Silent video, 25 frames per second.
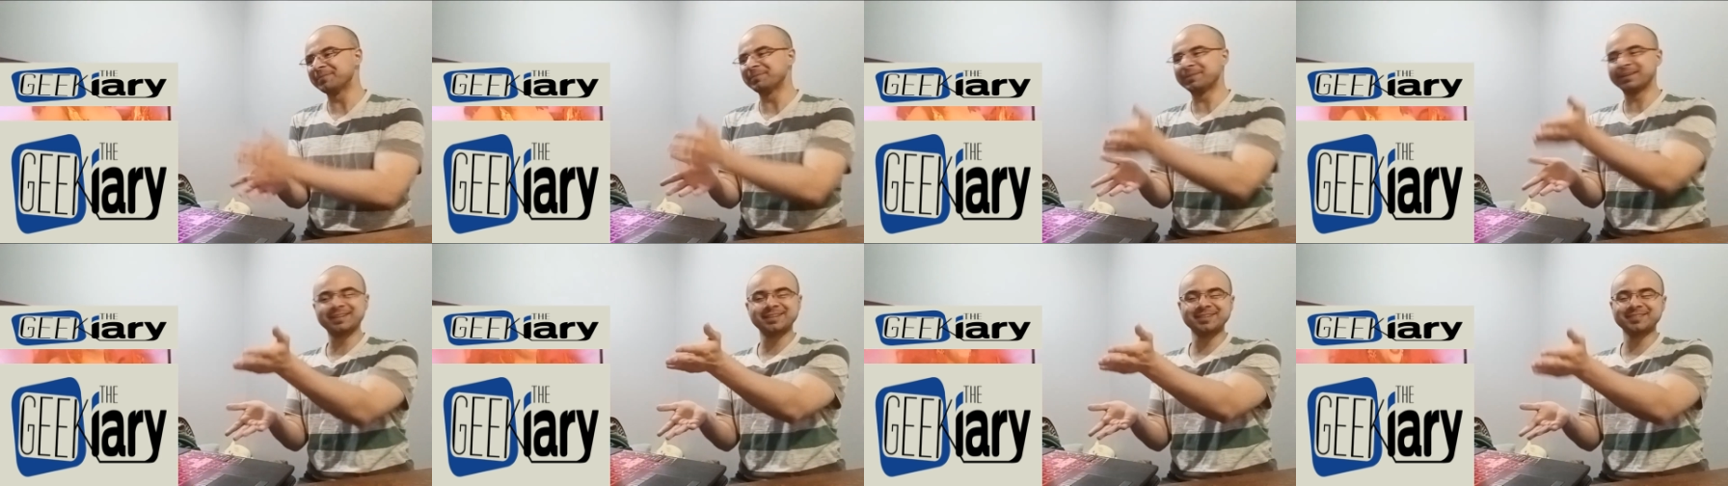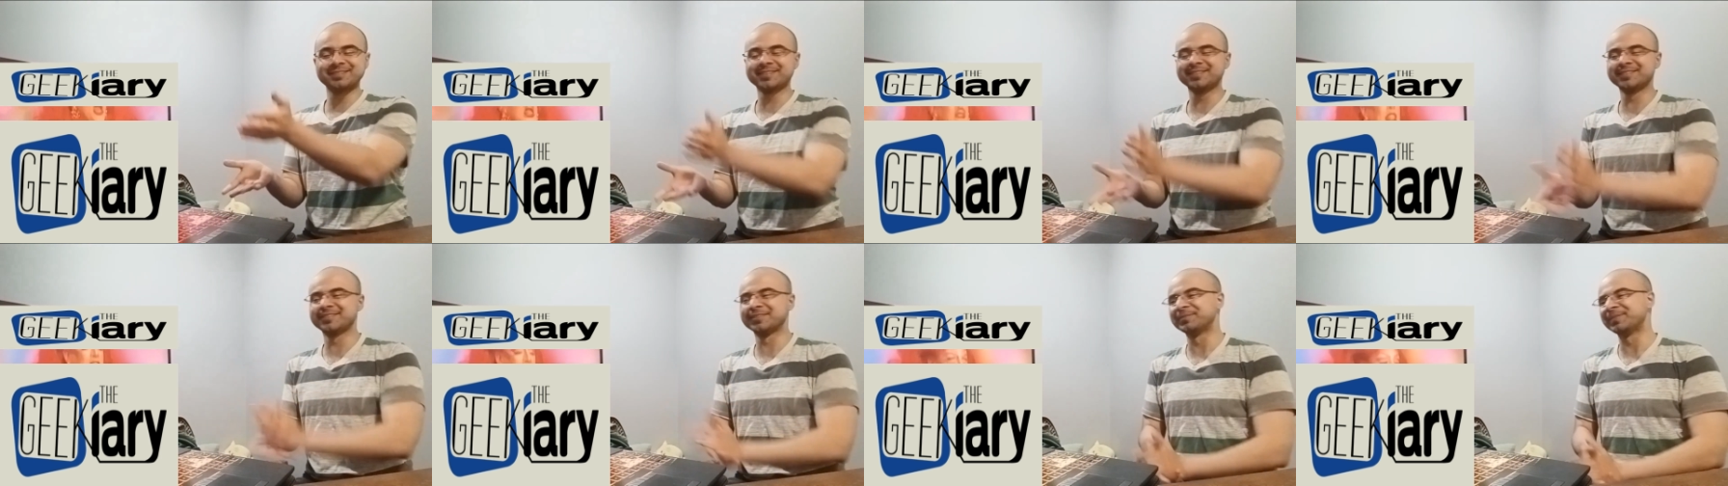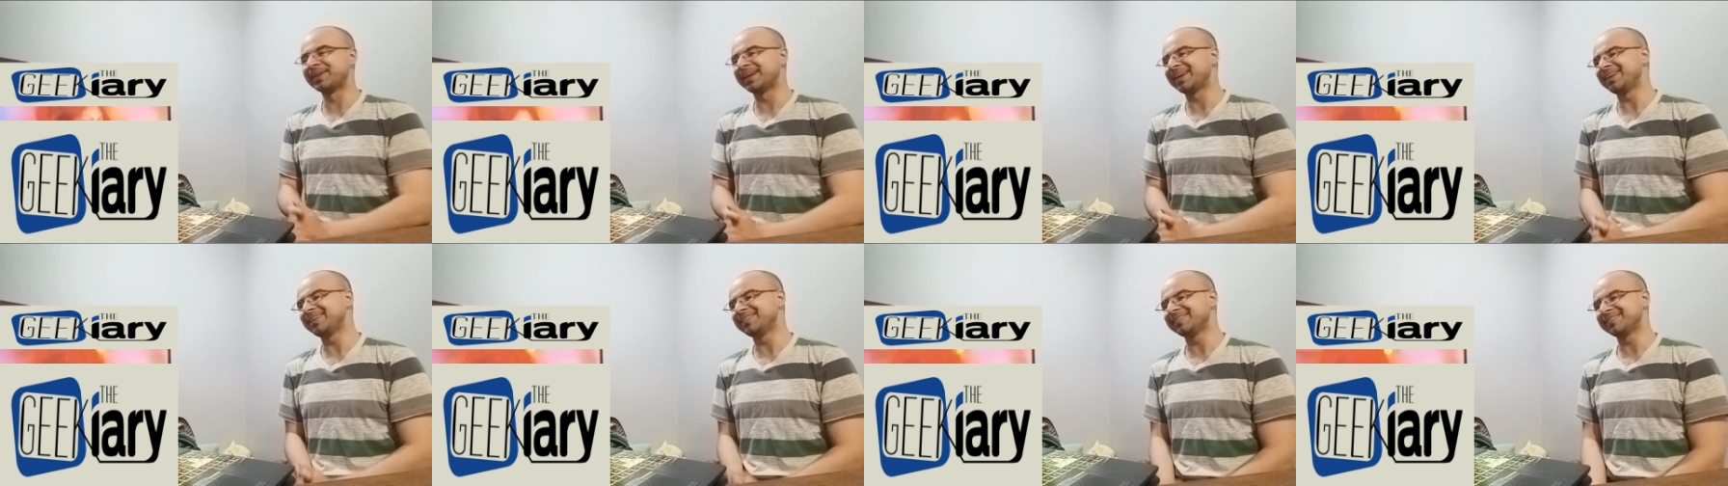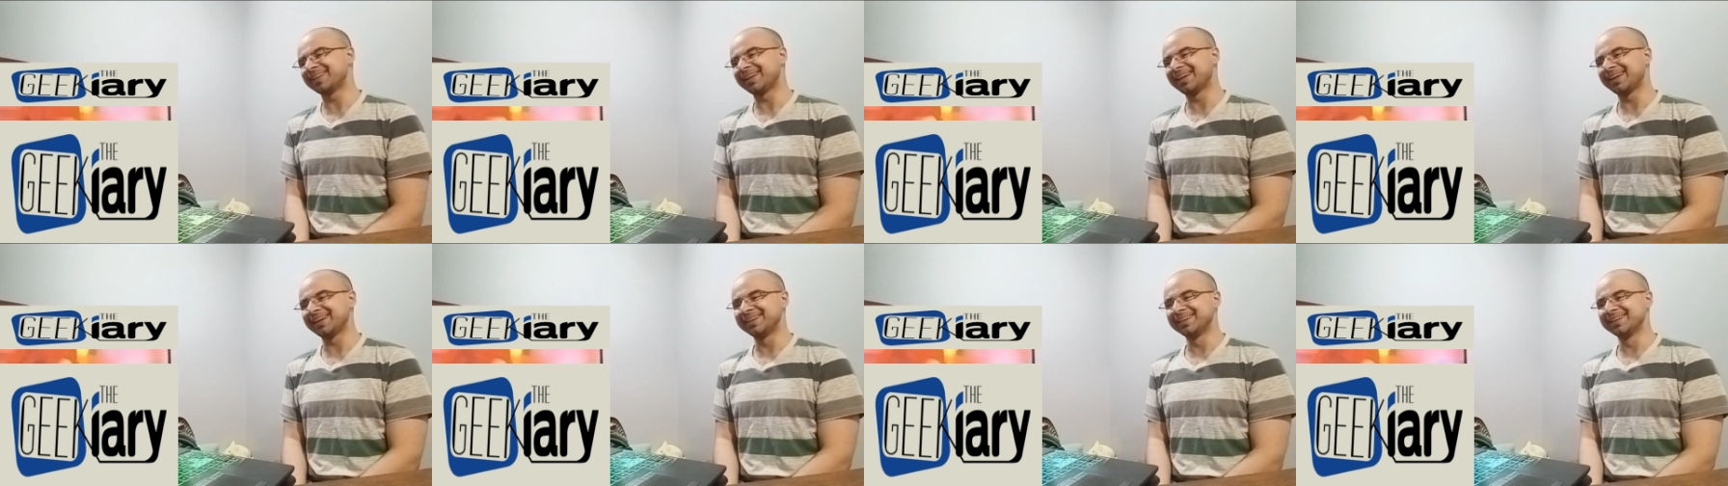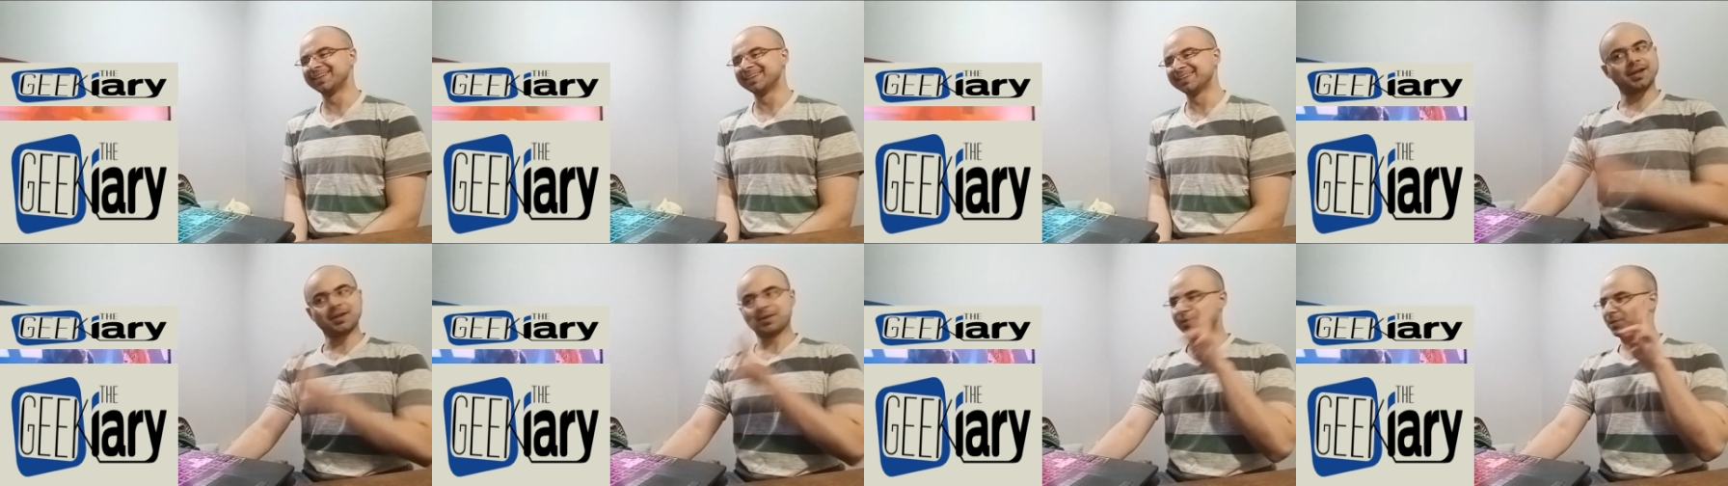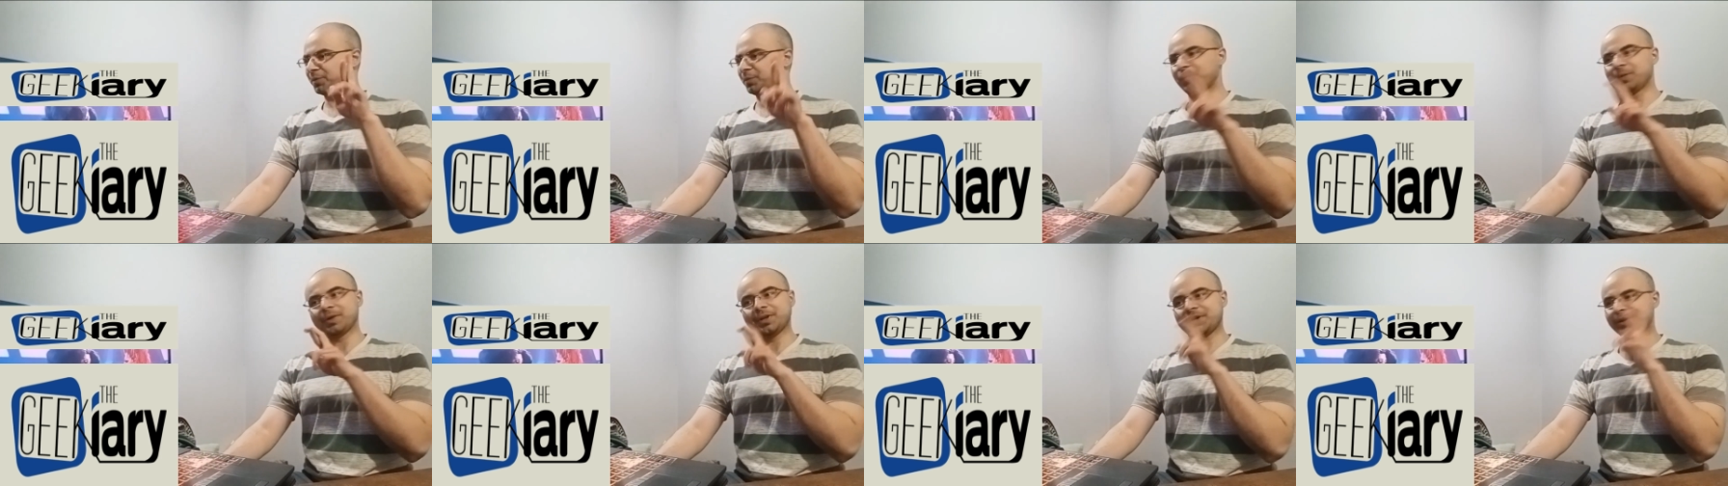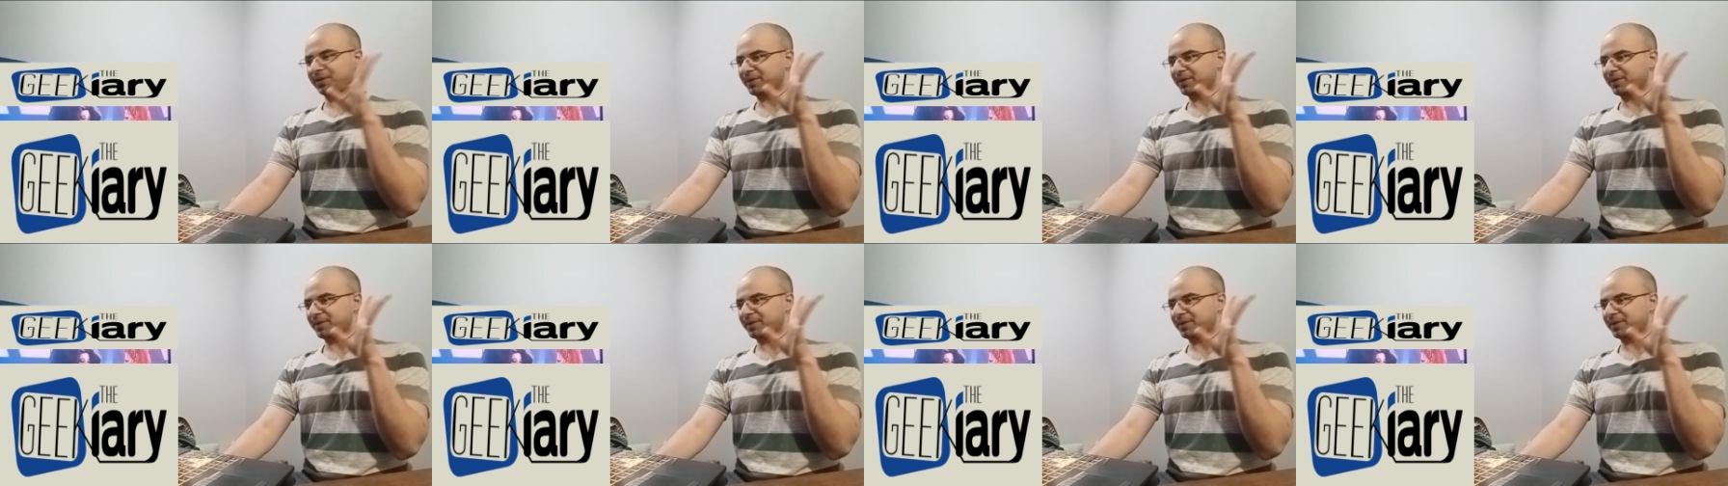but this is amazing! The winner